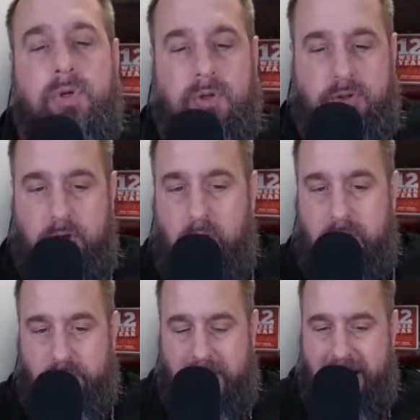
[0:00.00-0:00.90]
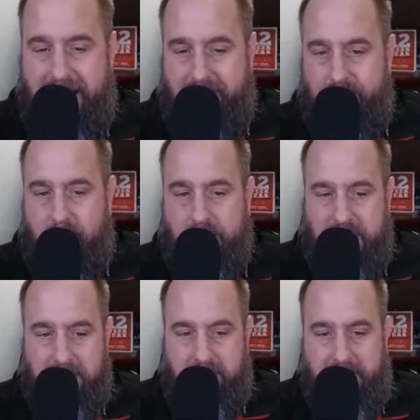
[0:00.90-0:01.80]
So you always want to have those
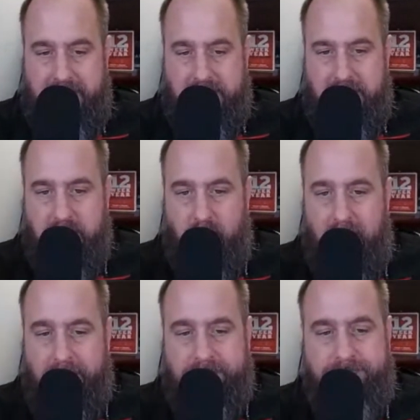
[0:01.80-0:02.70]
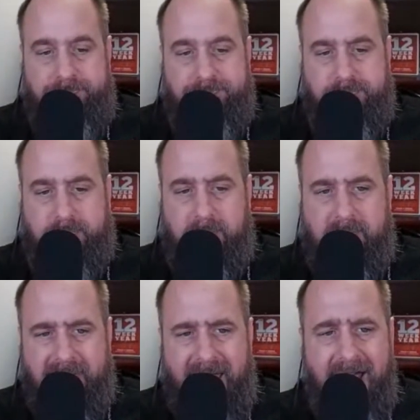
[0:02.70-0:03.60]
in place as well.
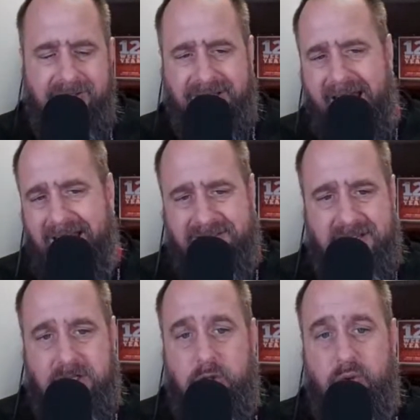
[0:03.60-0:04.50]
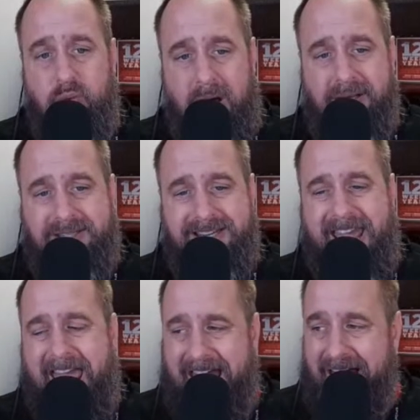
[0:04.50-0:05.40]
And the last thing you want to
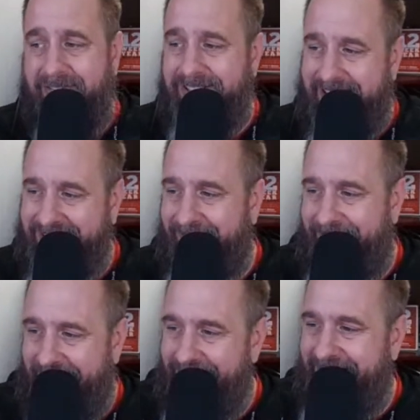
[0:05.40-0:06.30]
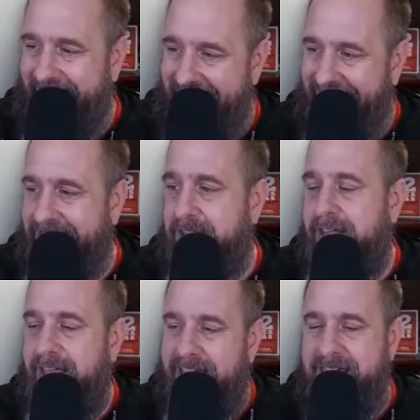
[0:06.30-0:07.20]
have is at the very end
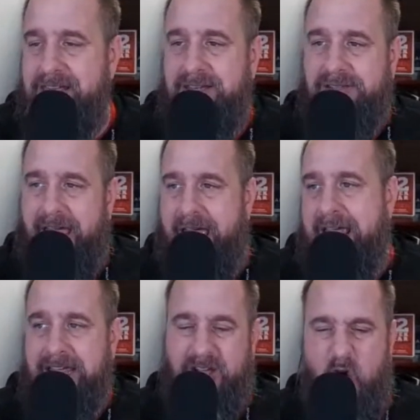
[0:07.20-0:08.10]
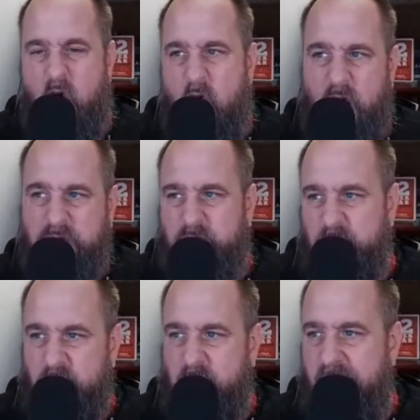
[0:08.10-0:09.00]
is a call
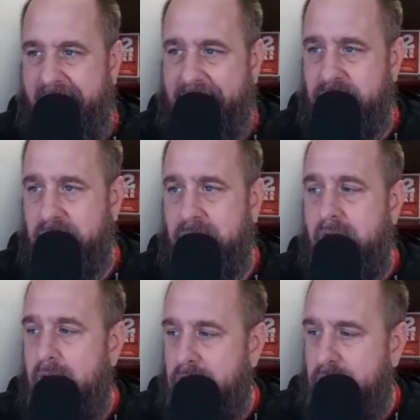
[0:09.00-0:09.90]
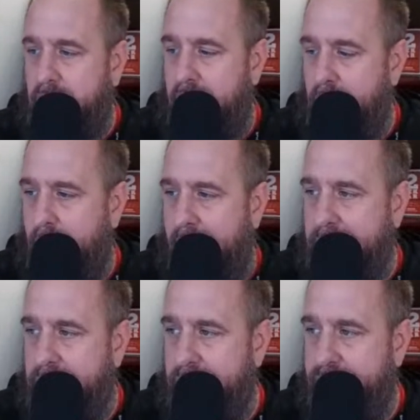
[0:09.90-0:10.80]
to action. You're going to
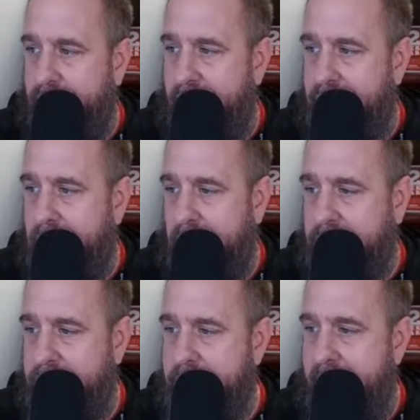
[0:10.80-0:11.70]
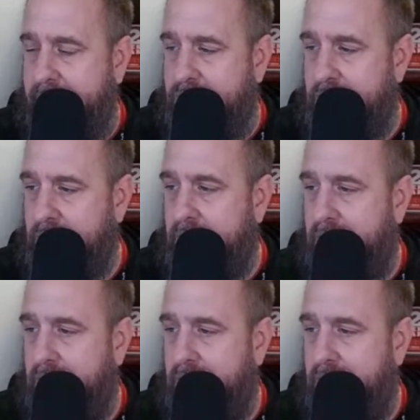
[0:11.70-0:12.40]
want to very much make sure